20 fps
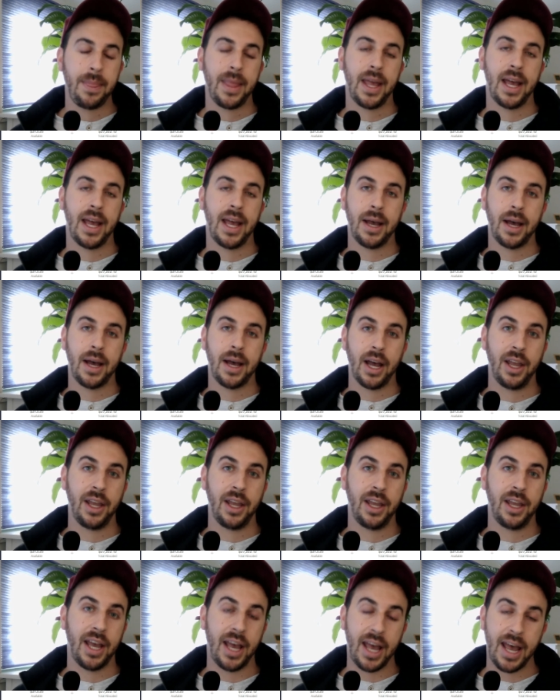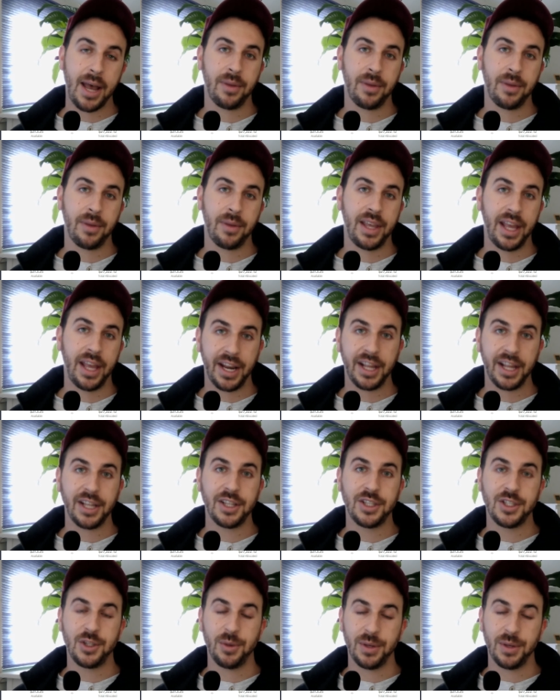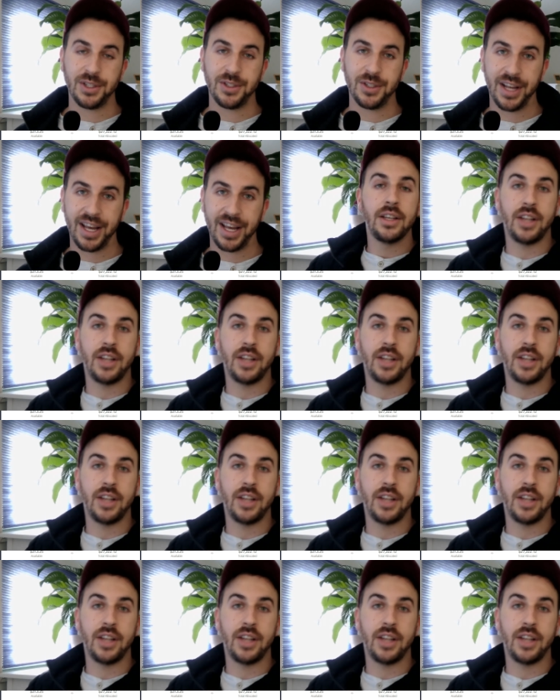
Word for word: Uh, I am getting to it today.